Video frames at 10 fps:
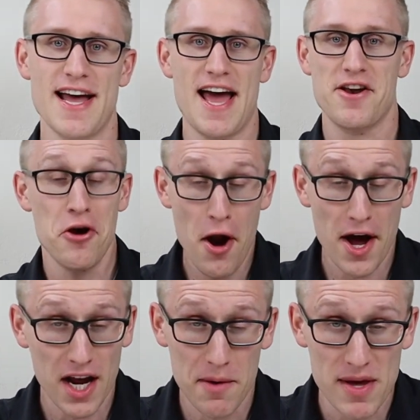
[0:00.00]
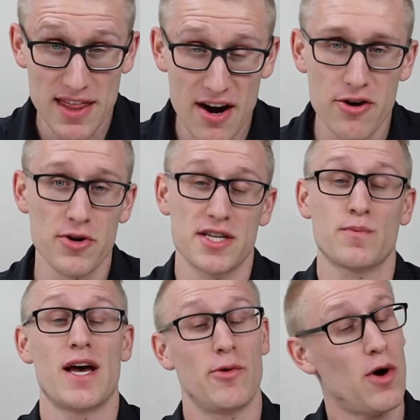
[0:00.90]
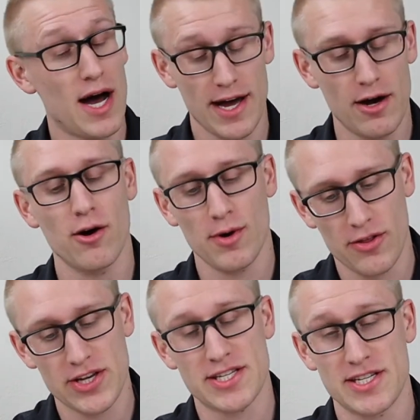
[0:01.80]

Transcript: And you're not going to be there to explain why, this